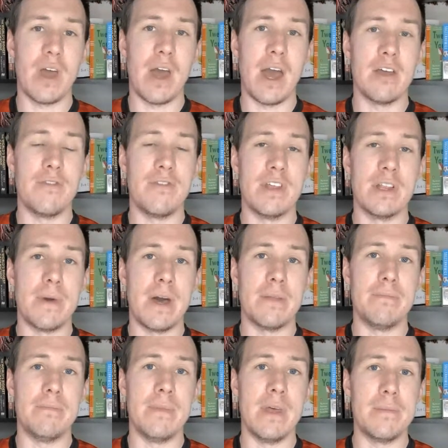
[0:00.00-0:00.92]
you feel
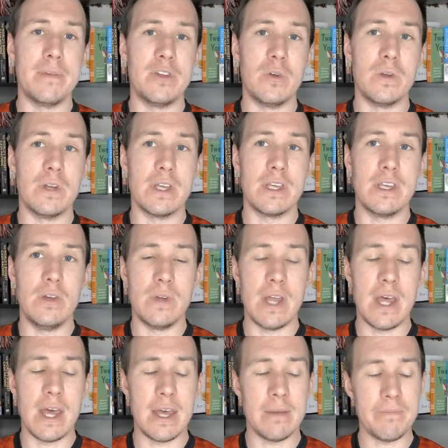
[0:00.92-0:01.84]
about maybe doing a
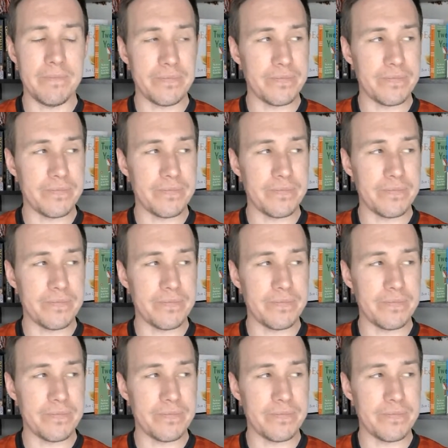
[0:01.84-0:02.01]
Q&A.